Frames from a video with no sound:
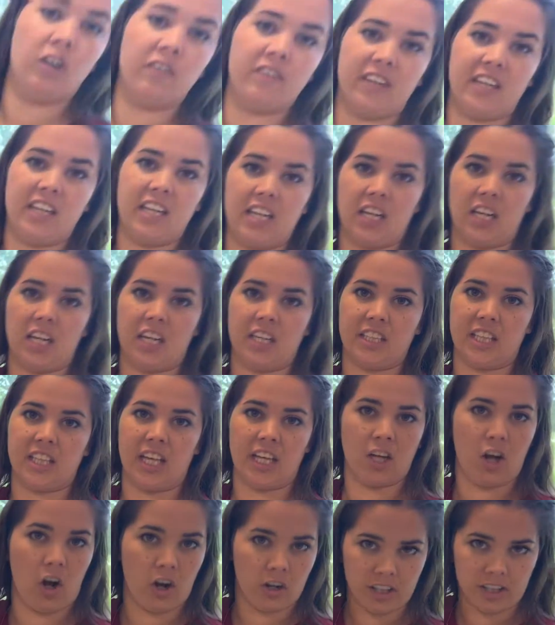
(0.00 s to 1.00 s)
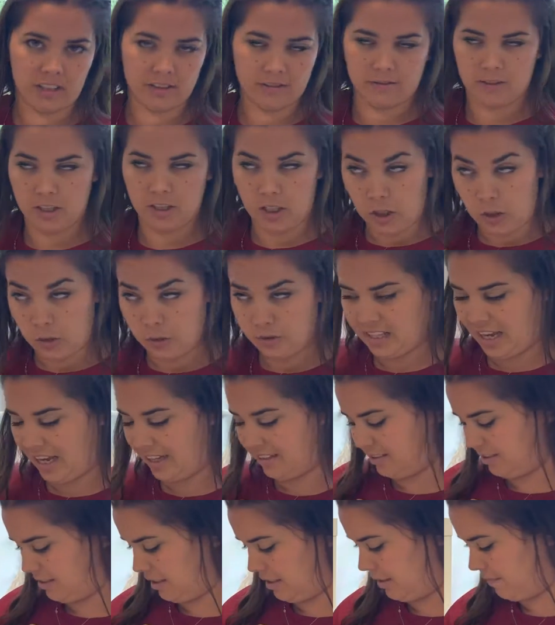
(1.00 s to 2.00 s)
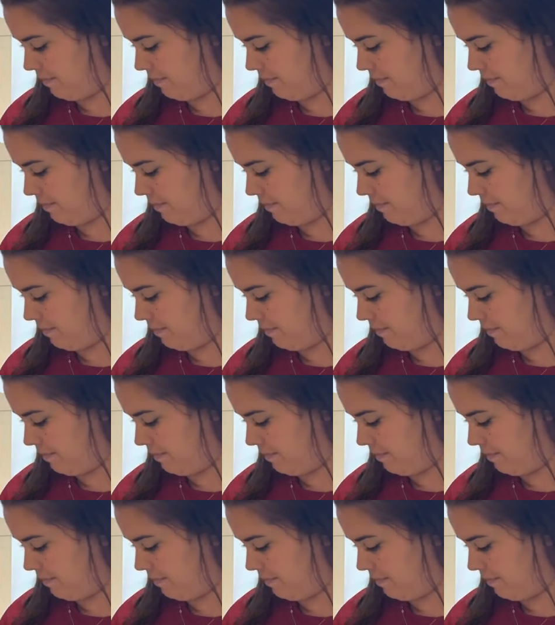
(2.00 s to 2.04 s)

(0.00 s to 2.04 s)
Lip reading: here that y'all could use as